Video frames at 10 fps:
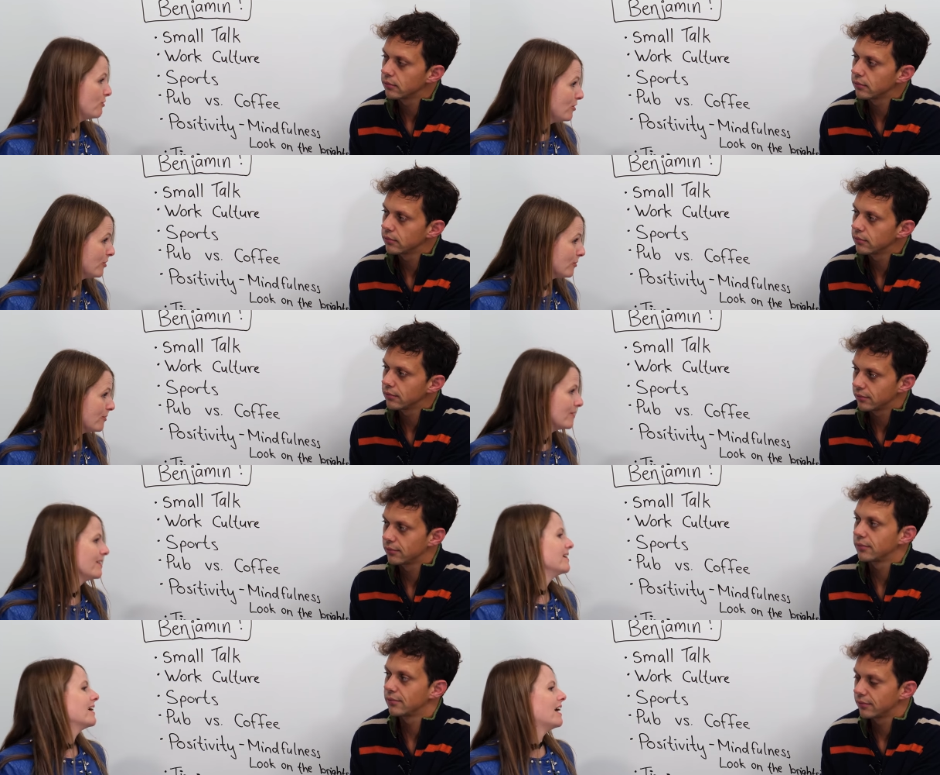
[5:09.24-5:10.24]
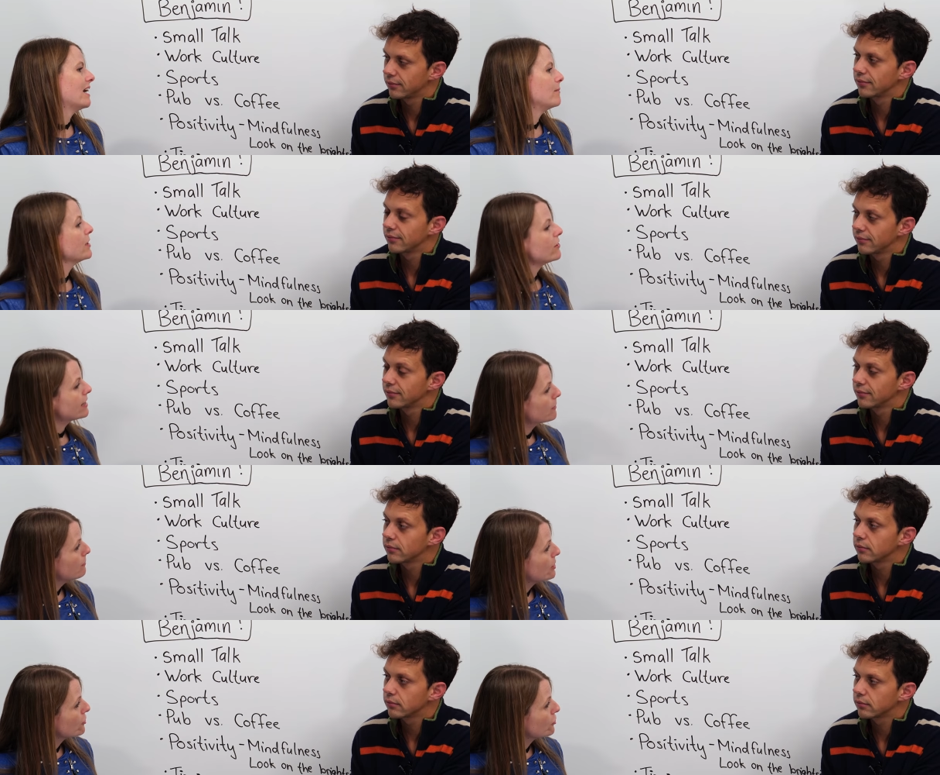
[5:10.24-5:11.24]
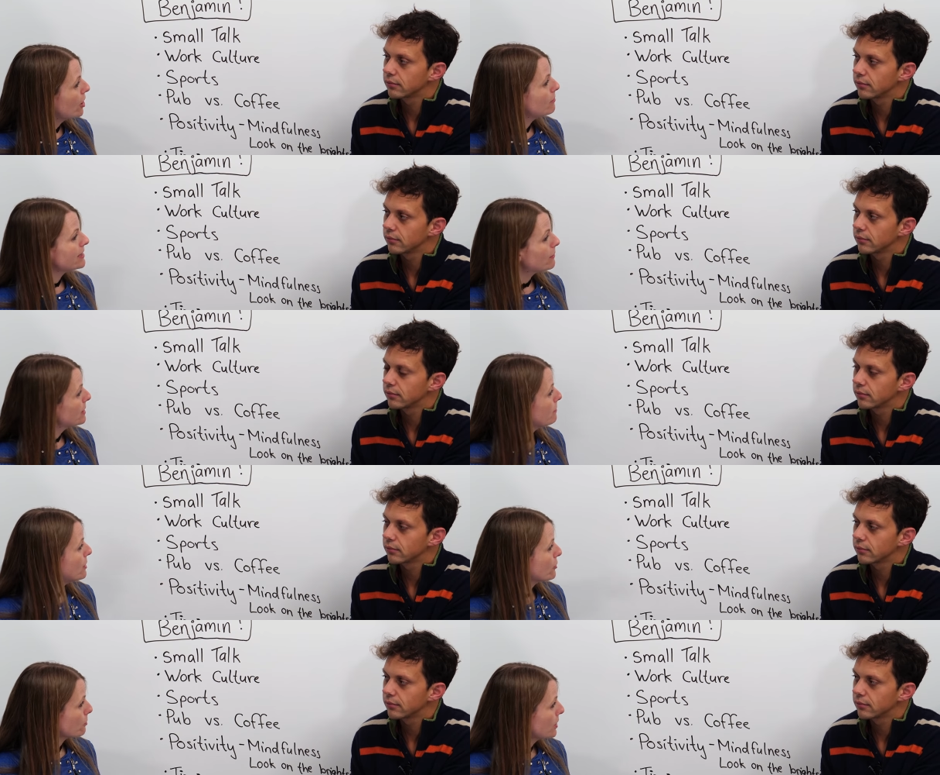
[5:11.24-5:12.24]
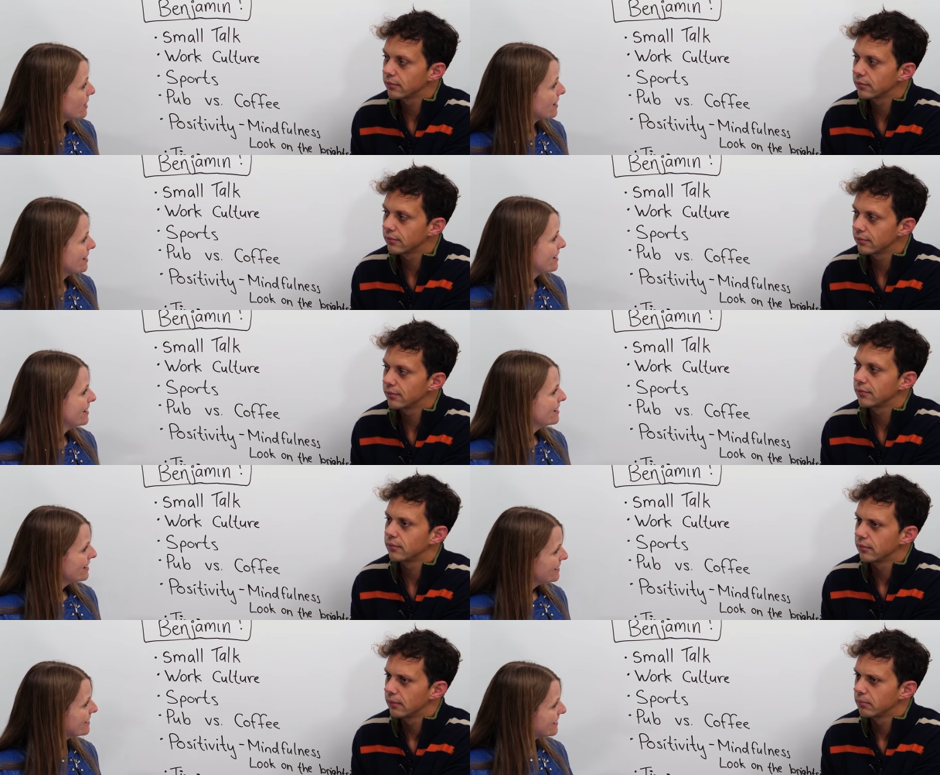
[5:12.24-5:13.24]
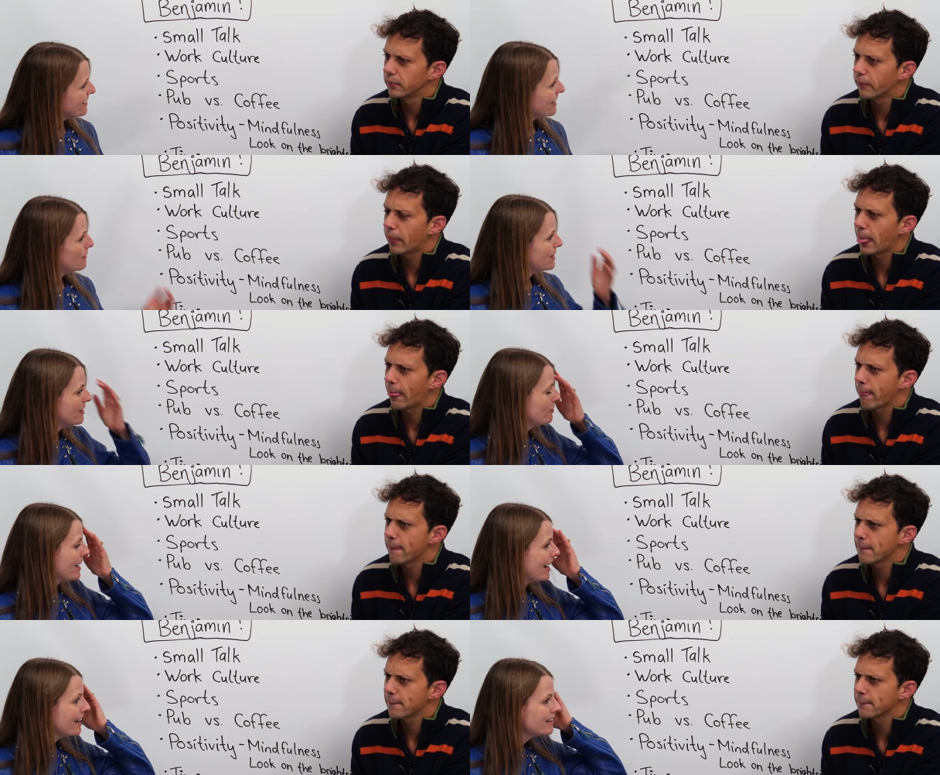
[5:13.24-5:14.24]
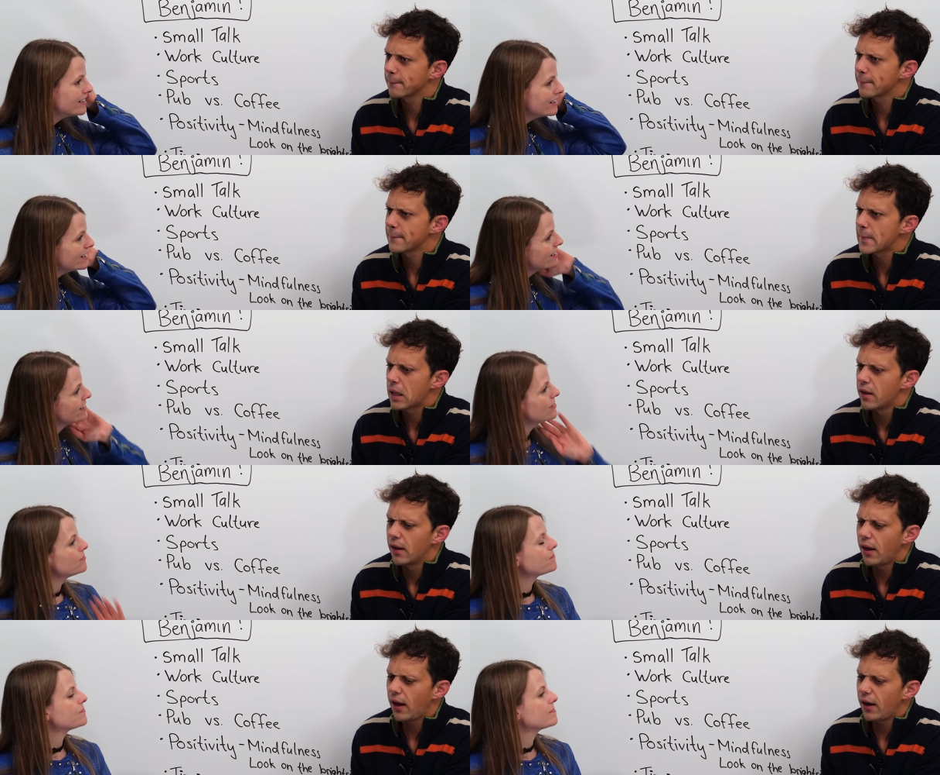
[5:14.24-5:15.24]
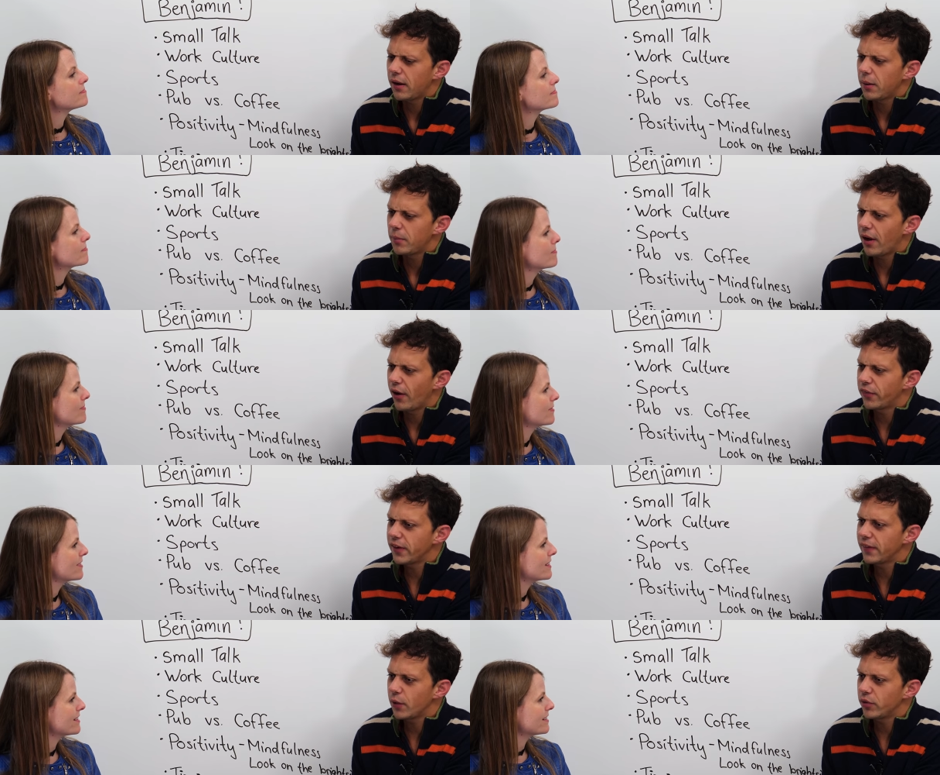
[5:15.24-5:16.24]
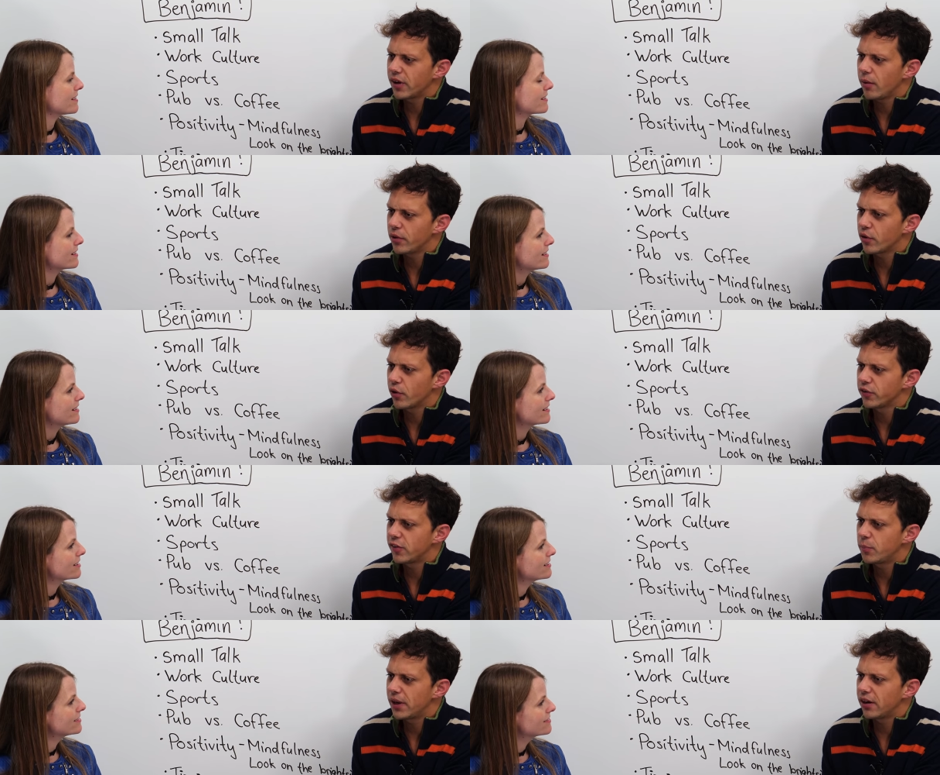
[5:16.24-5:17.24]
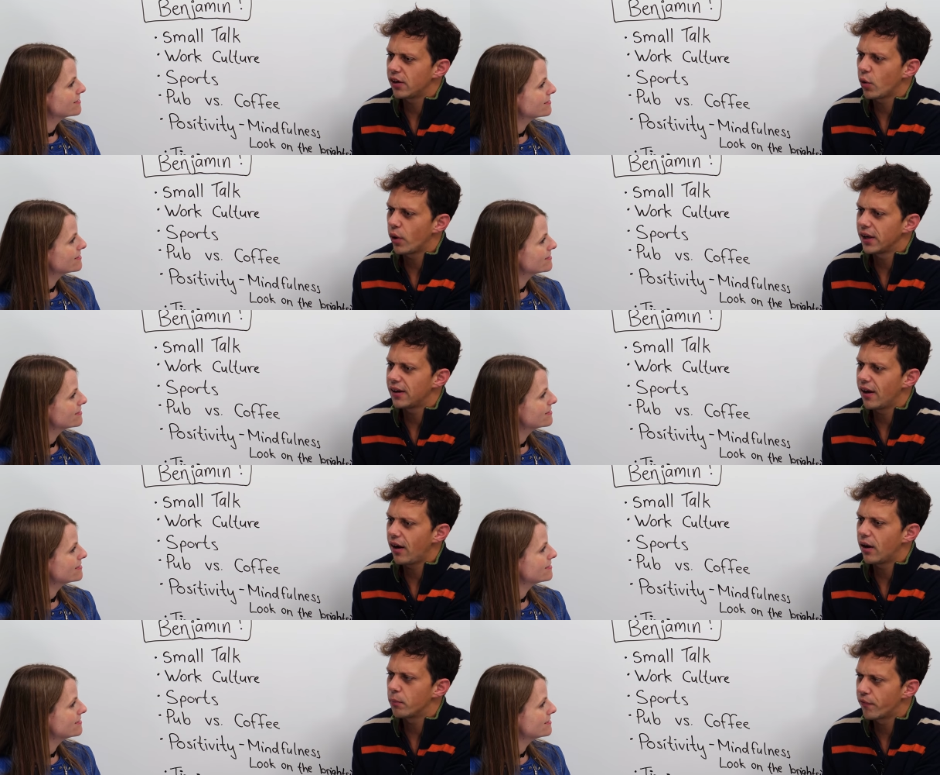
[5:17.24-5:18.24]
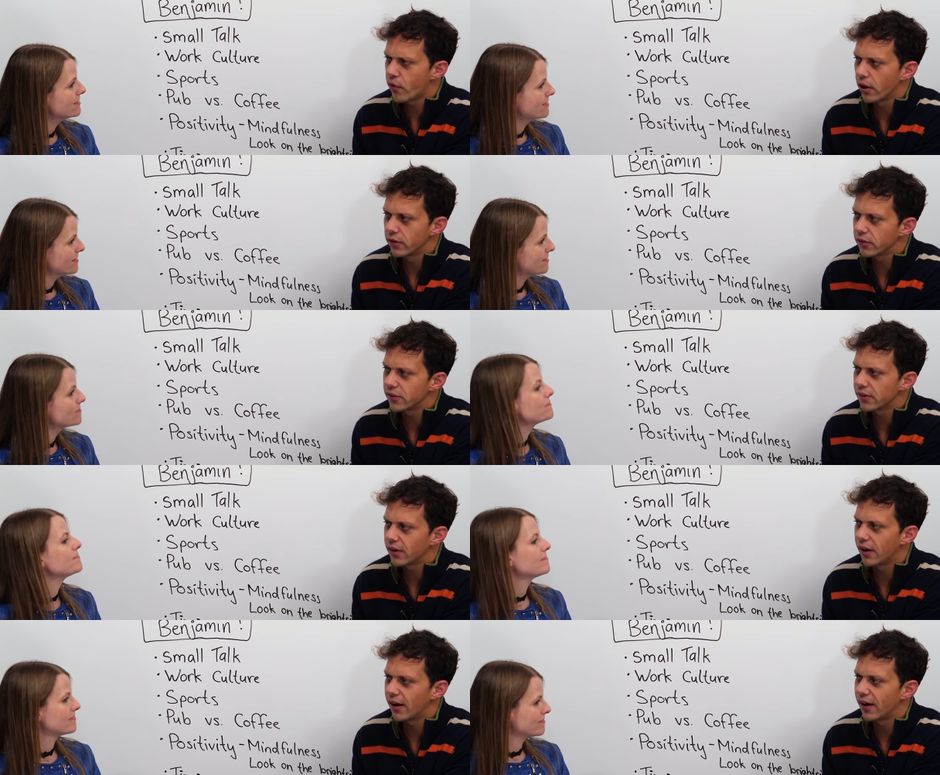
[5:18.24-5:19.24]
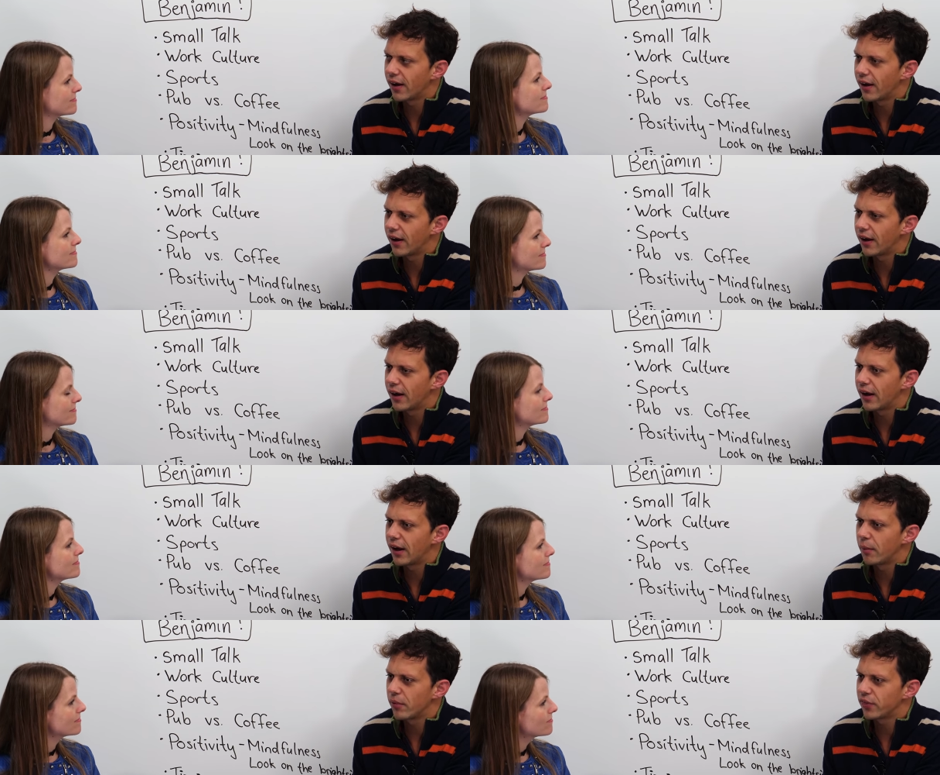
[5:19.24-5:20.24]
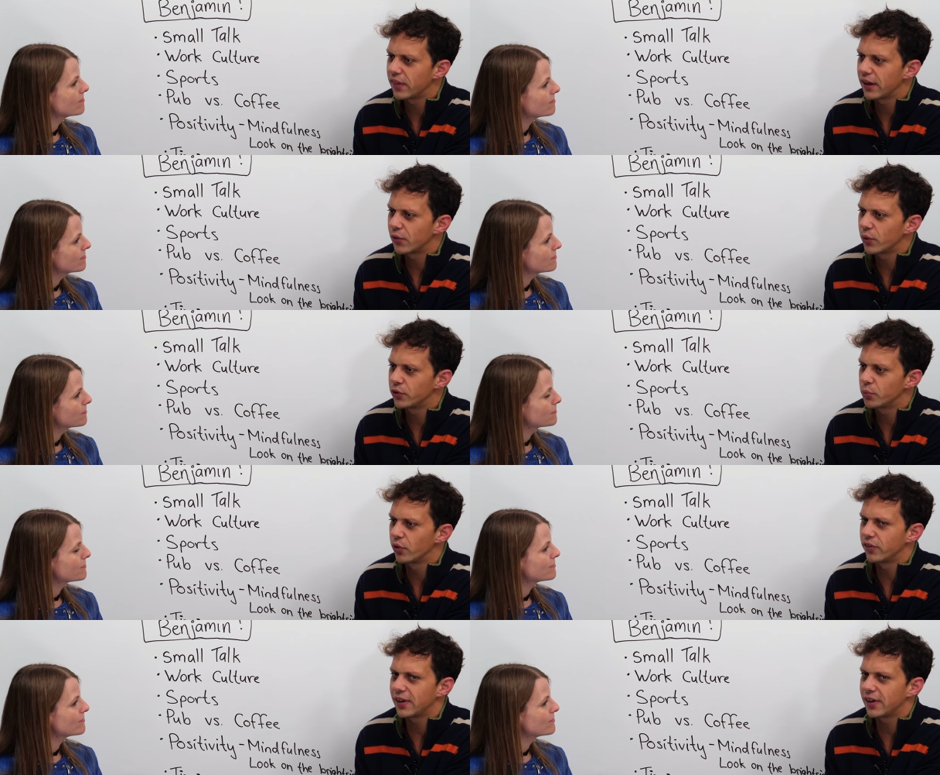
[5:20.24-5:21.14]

Speaker 1: you do? Um, you know, tell me about your job. Tell me about your work. Is this the same in the U K?
Speaker 2: Um, I think that would come across as being quite upfront. Um, I think we would want